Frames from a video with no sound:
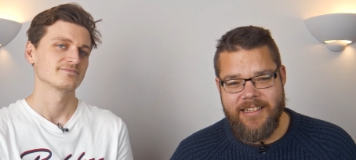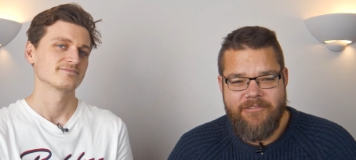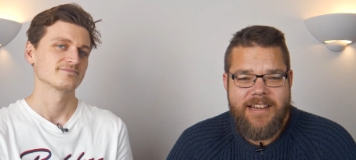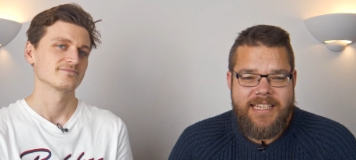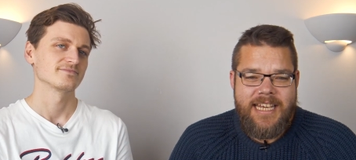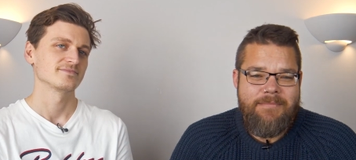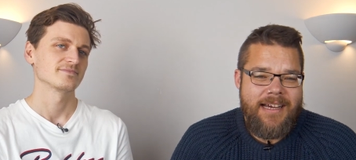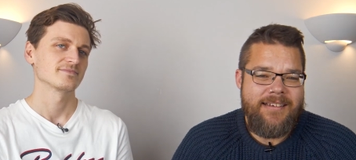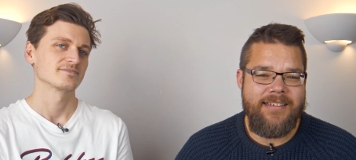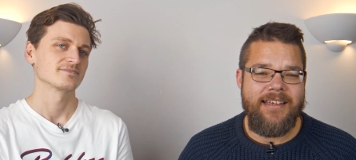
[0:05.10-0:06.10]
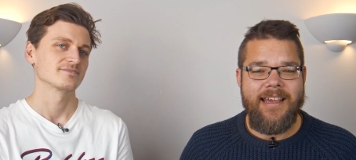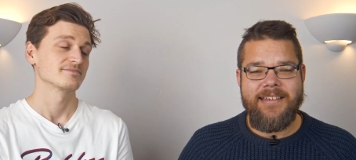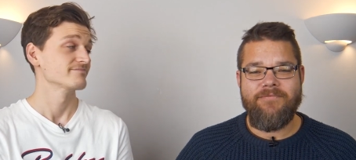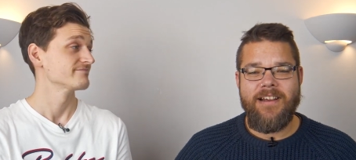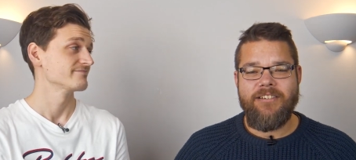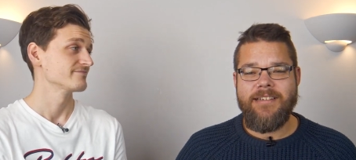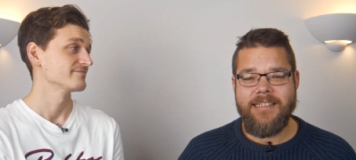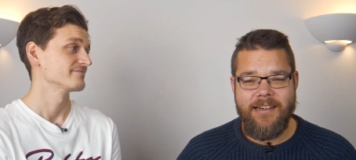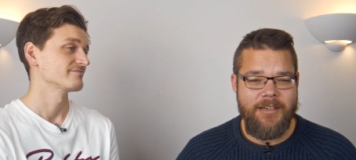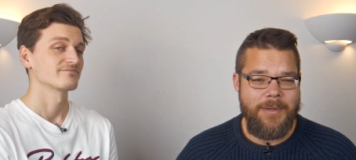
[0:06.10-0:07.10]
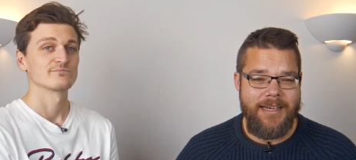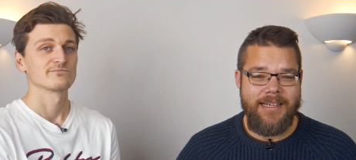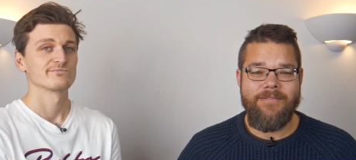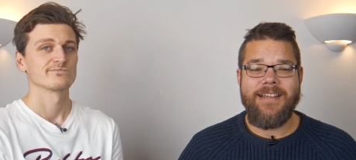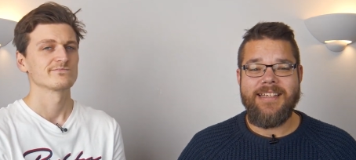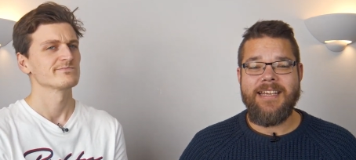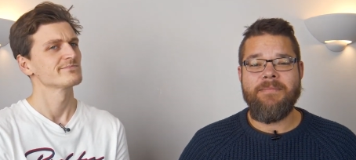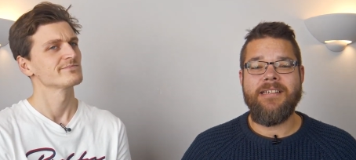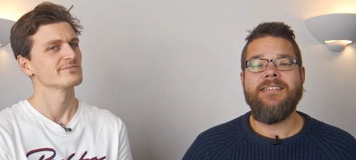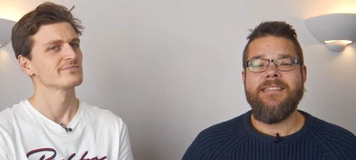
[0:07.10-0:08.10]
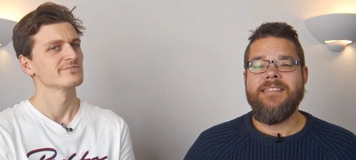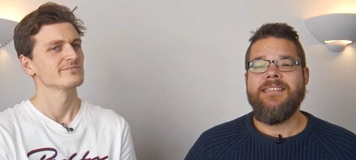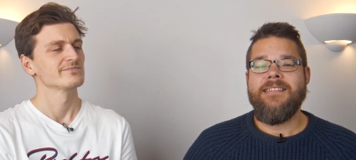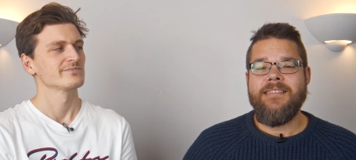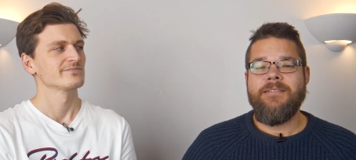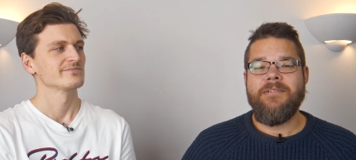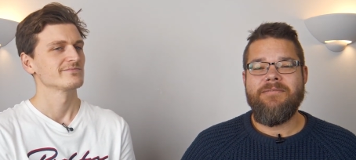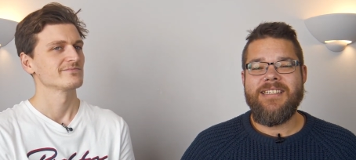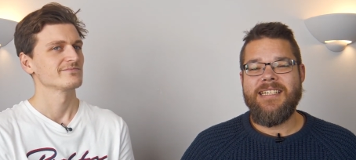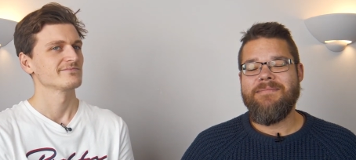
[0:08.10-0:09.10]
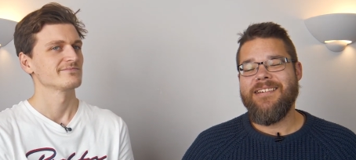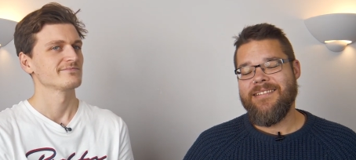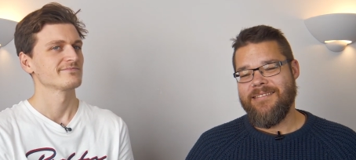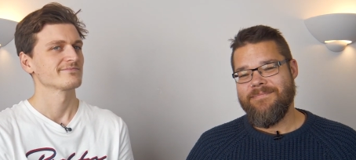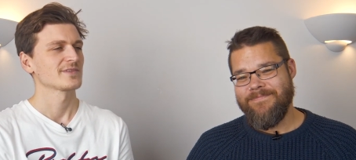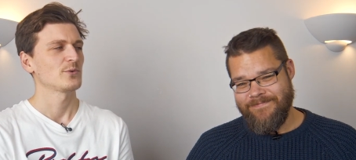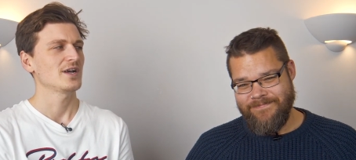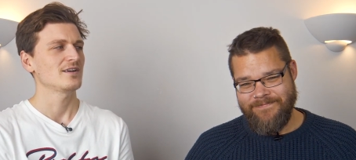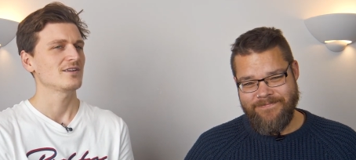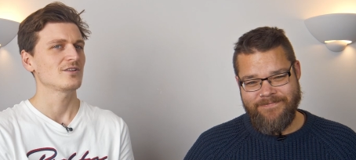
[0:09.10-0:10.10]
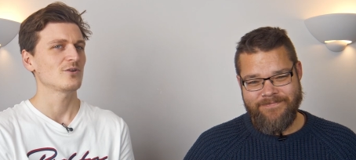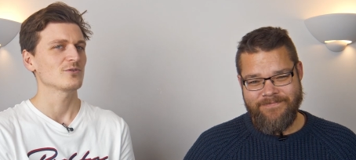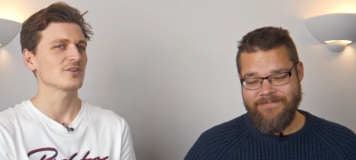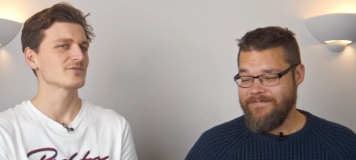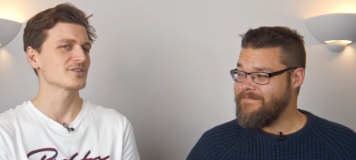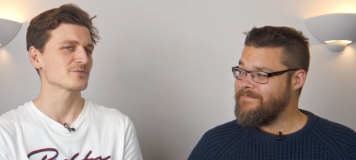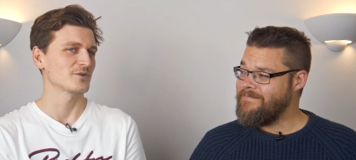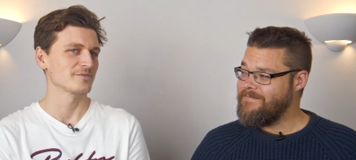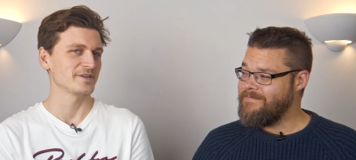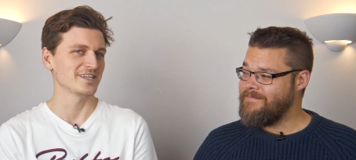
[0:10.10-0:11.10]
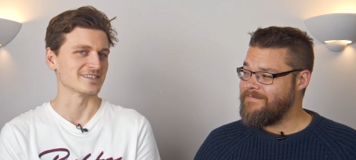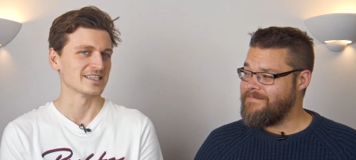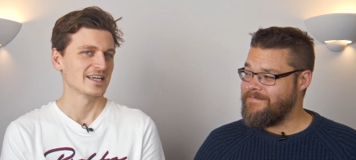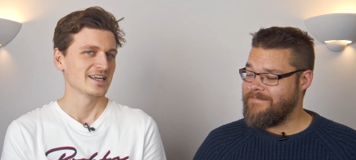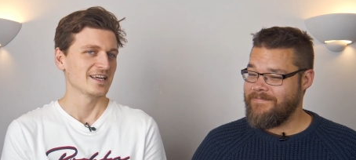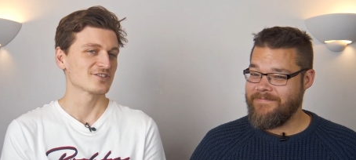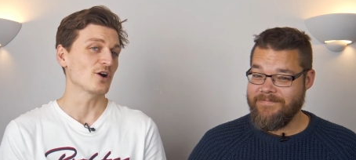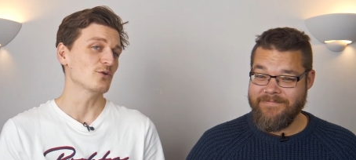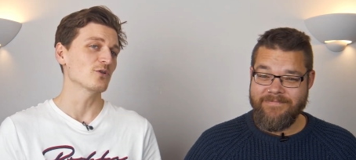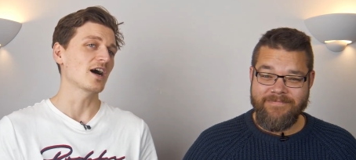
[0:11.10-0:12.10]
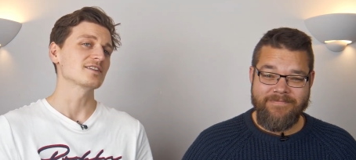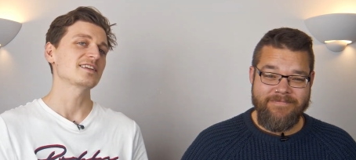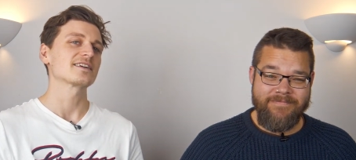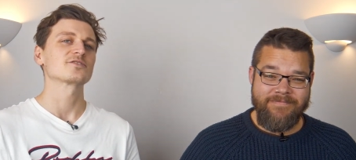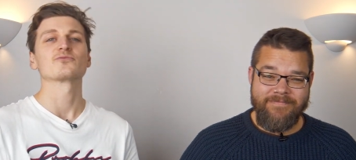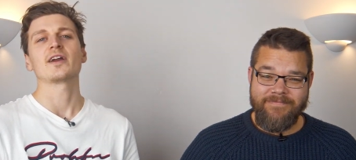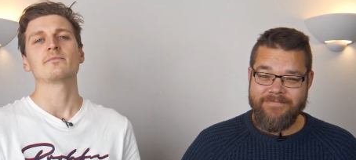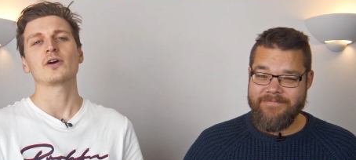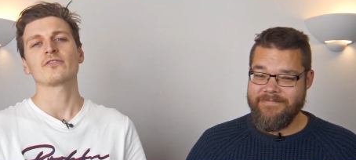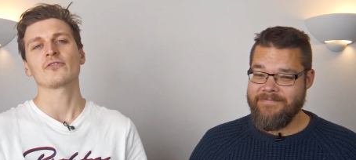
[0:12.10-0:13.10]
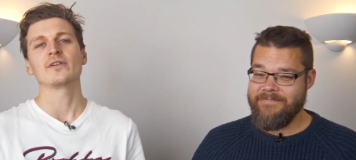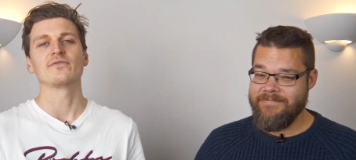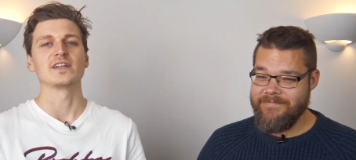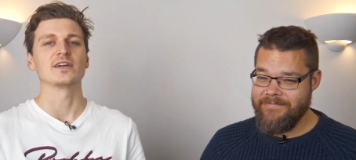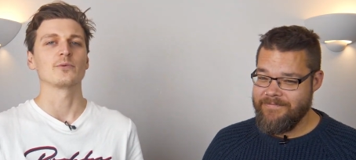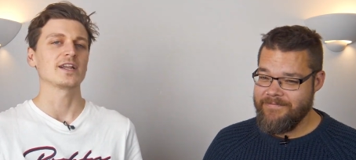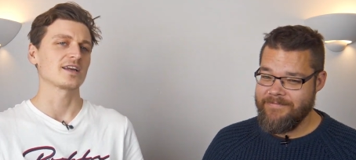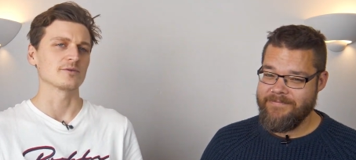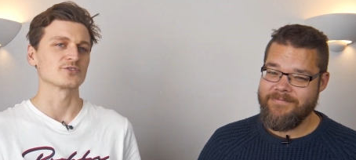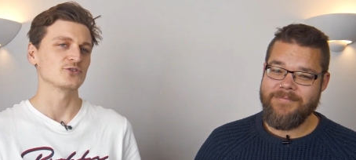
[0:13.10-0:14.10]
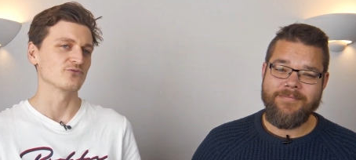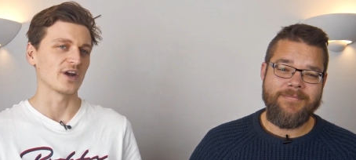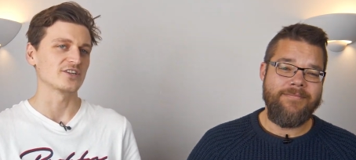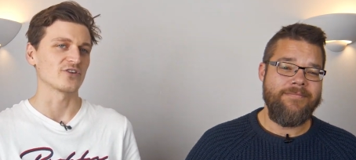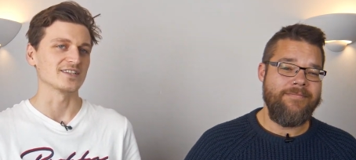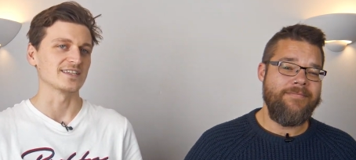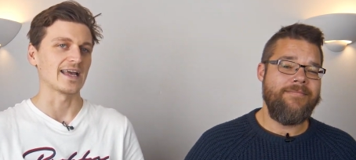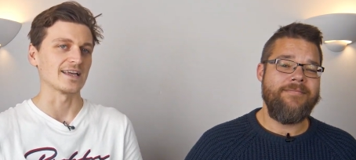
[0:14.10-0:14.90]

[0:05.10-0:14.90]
Speaker 1: The green team has dedicated ray tracing hardware and the red team, well, the red team doesn't.
Speaker 2: Well, hold on just 1 minute. It's not all RTX and rainbows for NVIDIA when it comes to ray tracing